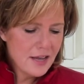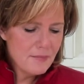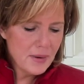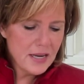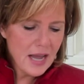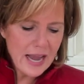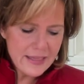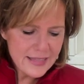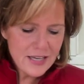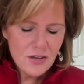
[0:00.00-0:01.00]
But I
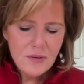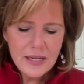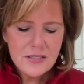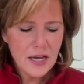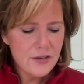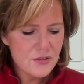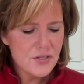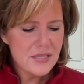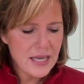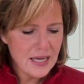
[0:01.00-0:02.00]
think you need to
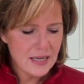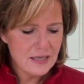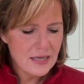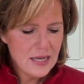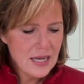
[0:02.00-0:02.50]
understand